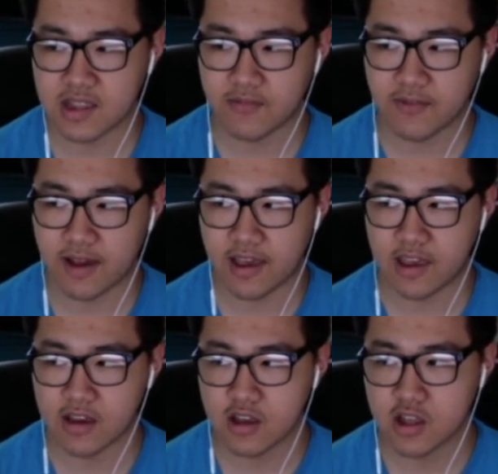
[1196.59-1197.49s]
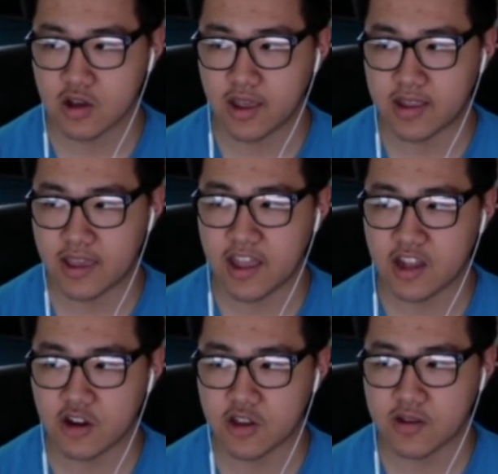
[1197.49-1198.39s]
and if I go ahead and
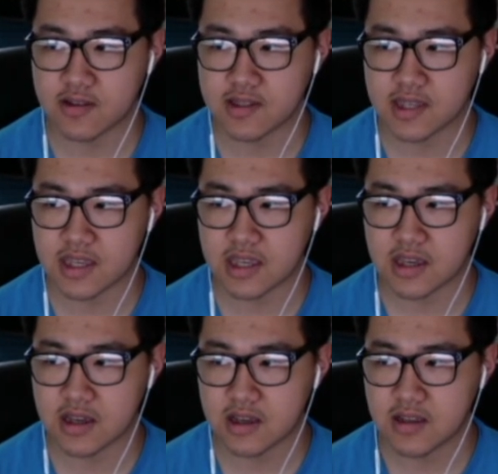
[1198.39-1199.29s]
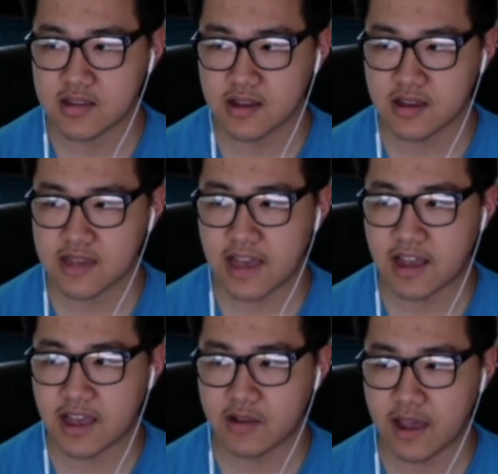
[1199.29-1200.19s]
enter, you can see it's not
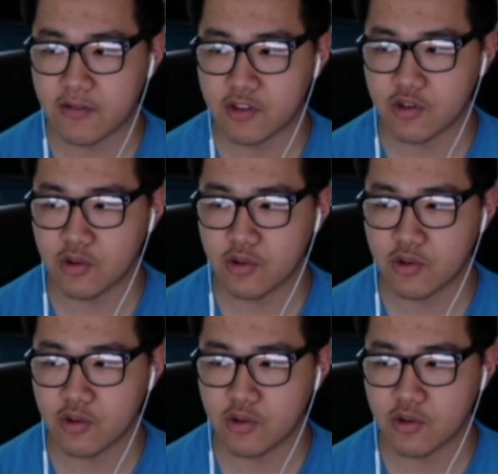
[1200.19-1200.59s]
exact. I would have to do